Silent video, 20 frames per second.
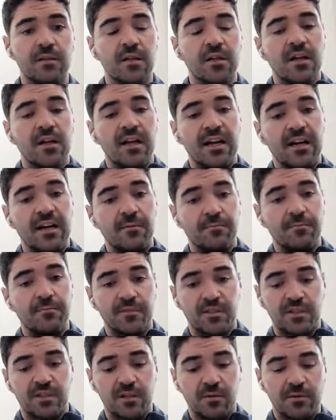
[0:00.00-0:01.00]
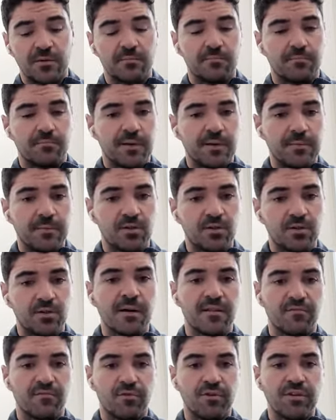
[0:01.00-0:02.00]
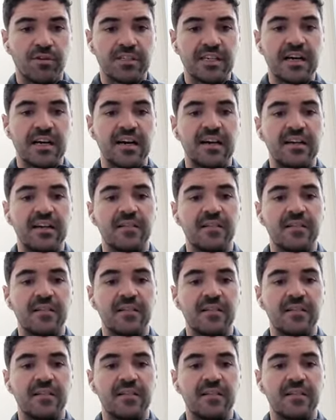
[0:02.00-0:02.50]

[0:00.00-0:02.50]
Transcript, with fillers: Um, so, you know, we, people talk about the runner's high,